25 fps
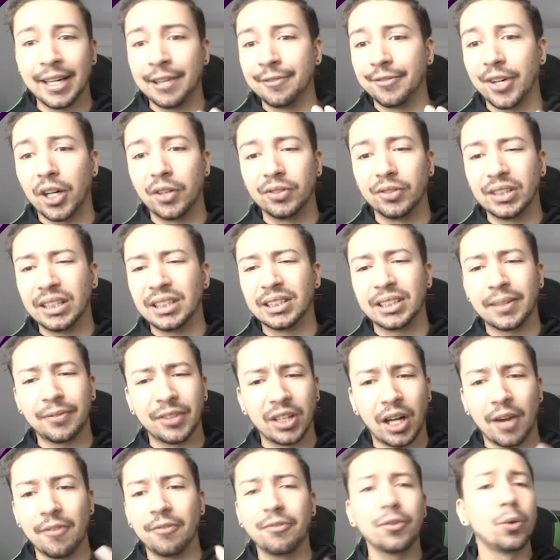involved in
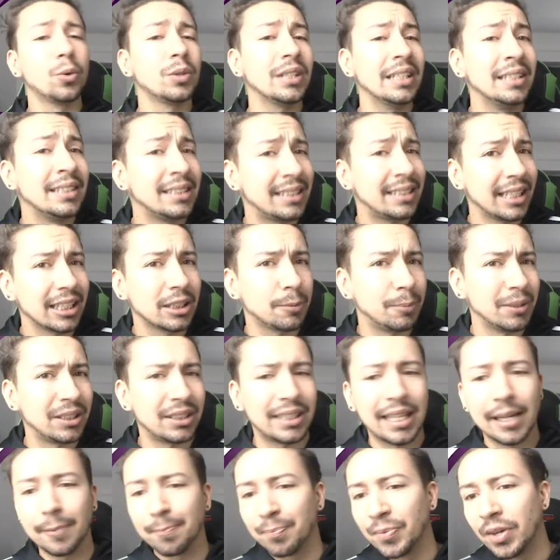something like
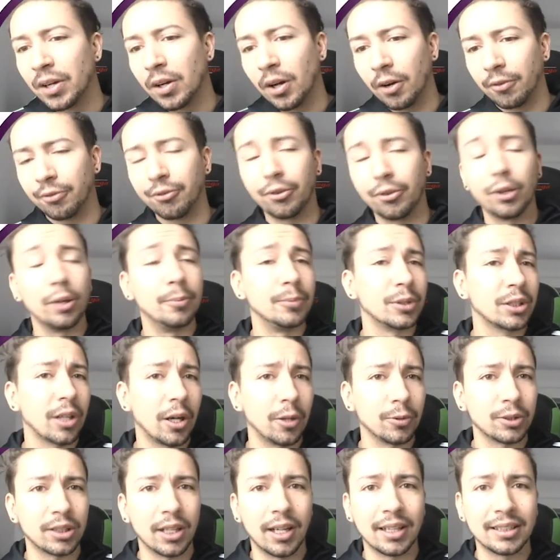46% of Fulham's
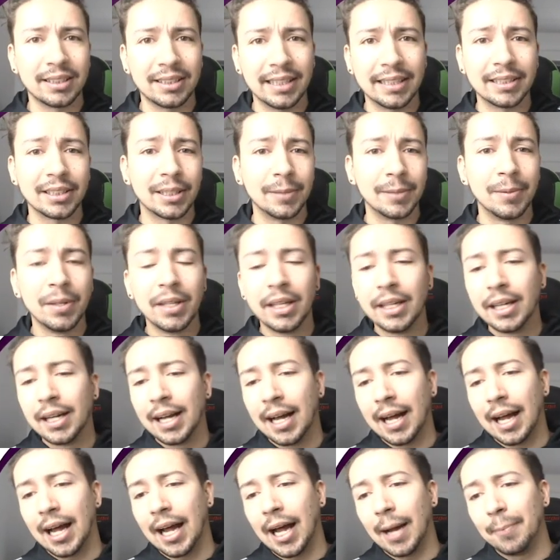goals last season.
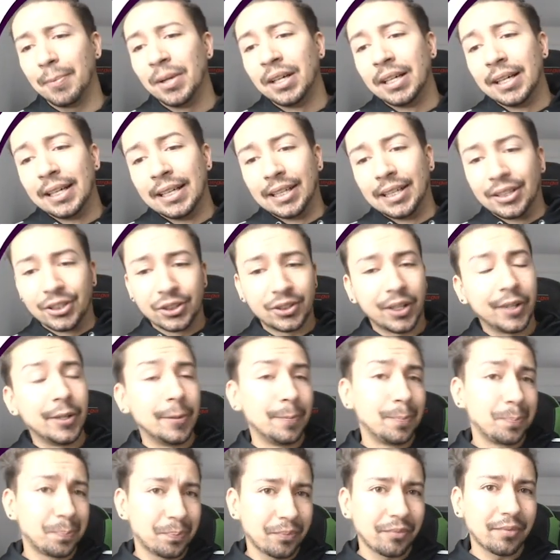
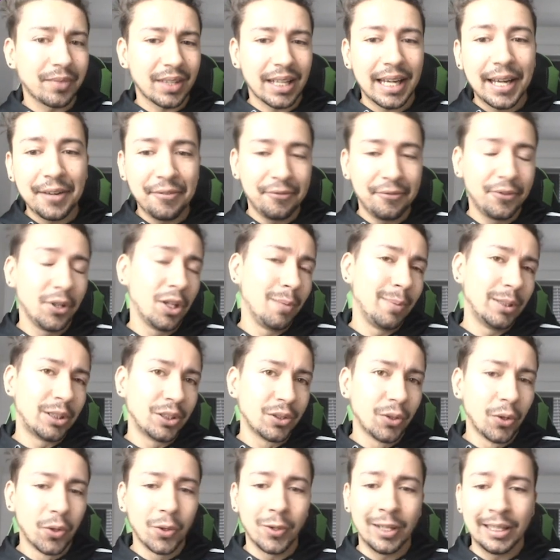So if Fulham are
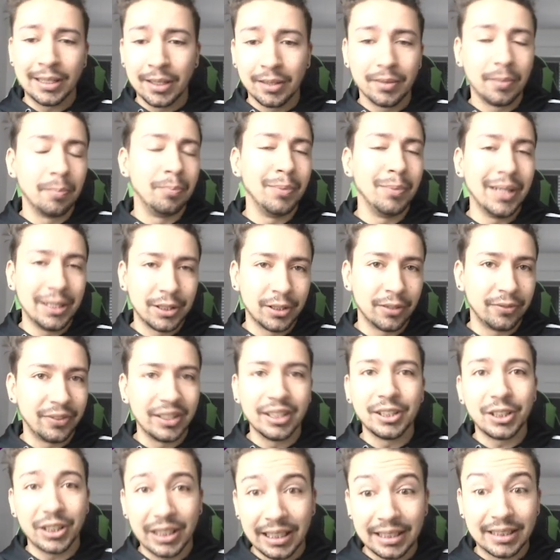scoring,
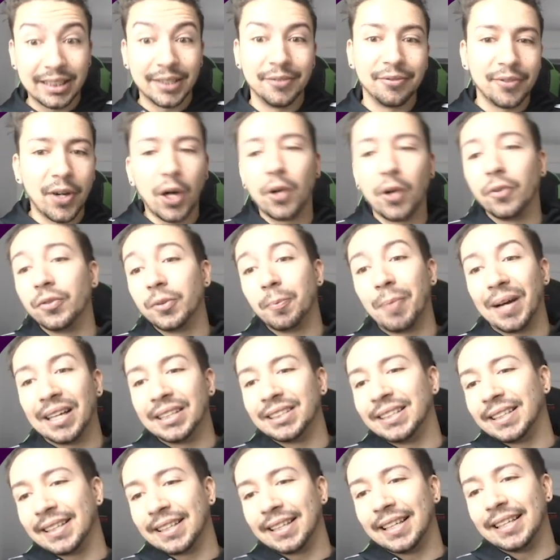Mitrovic is involved,
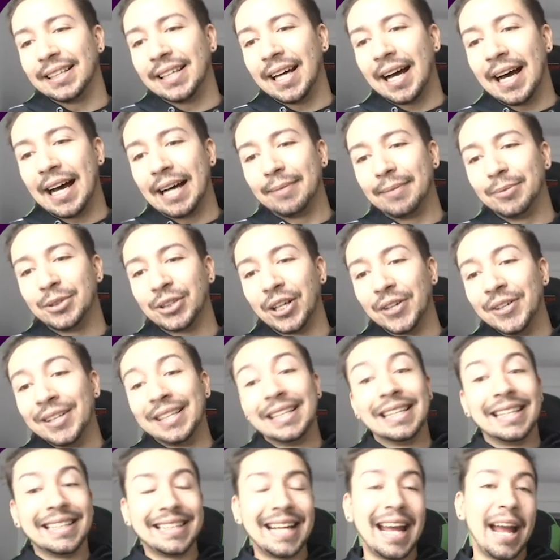basically. So
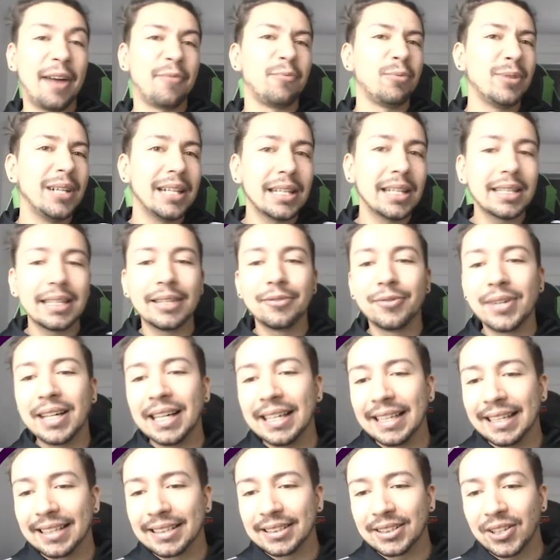yeah, really,
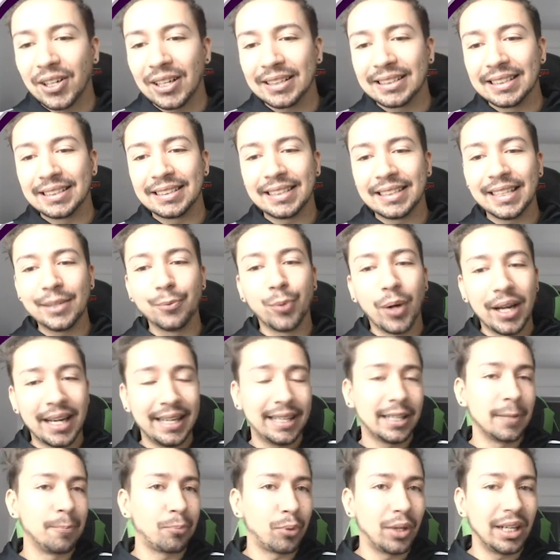really excited to see what
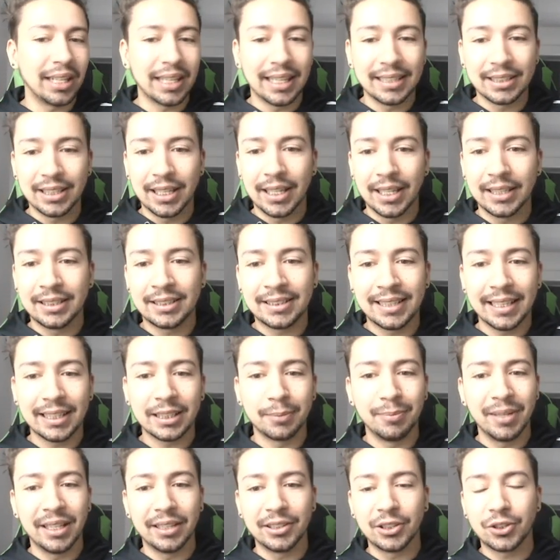he can bring as a
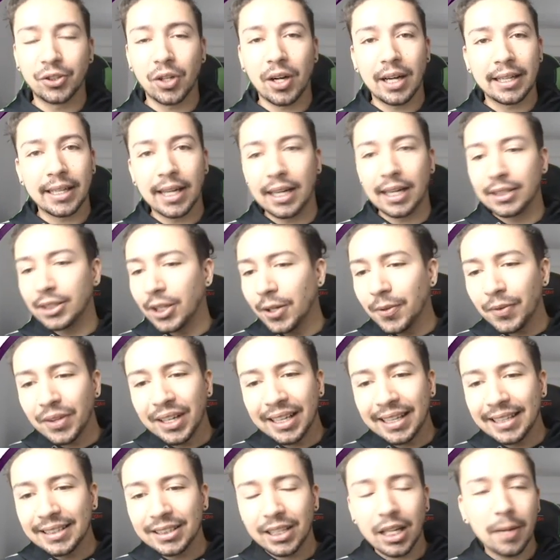6 million striker. I don't
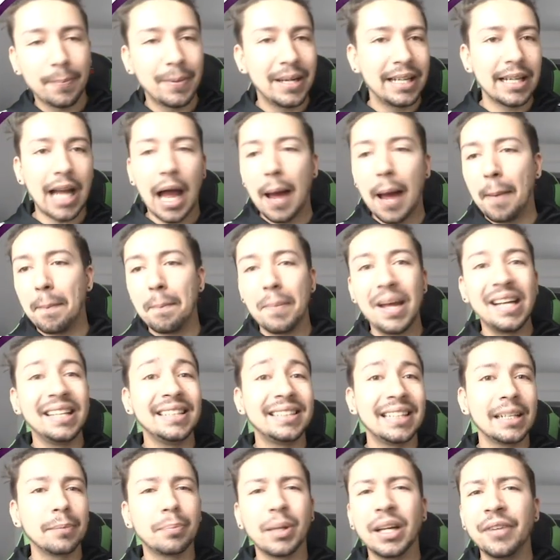think he's going to be
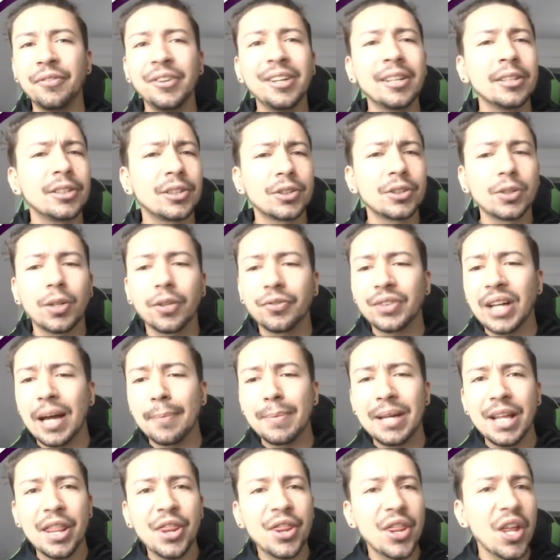amazing, but if he can sort of
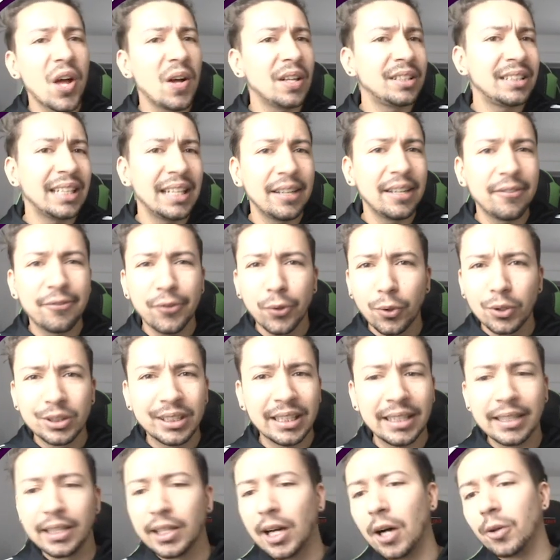get me 13,
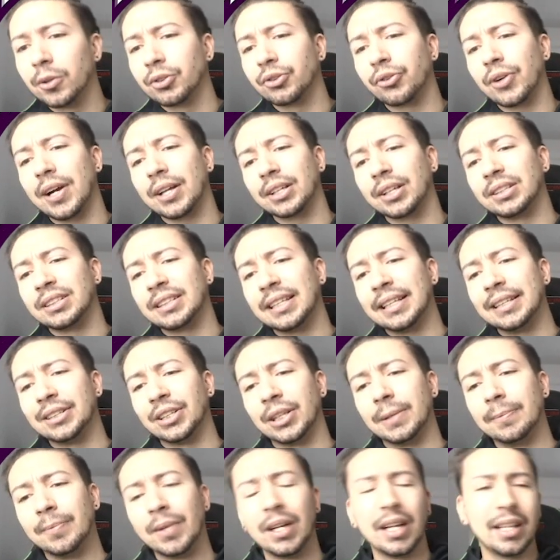14 goals throughout the
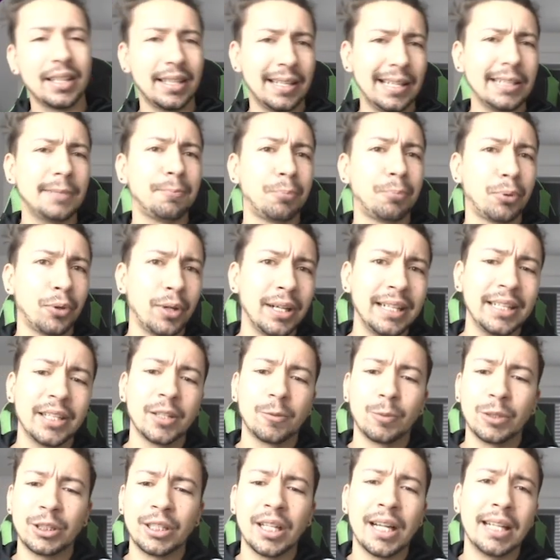season, then that's pretty
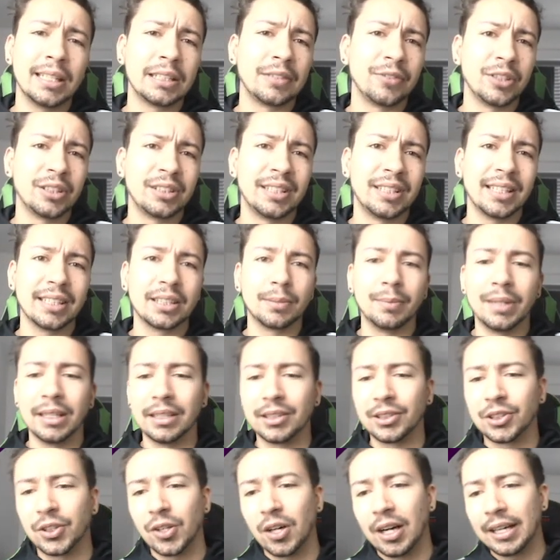good returns for a 6
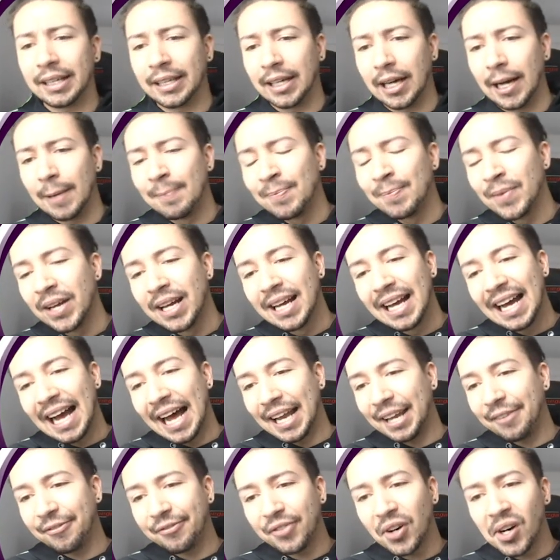million striker.
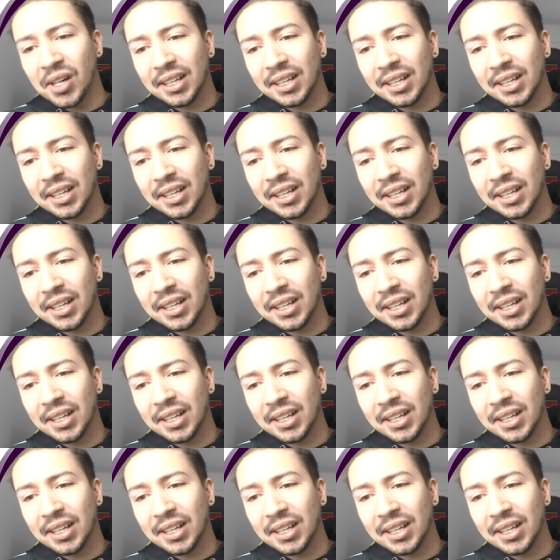And then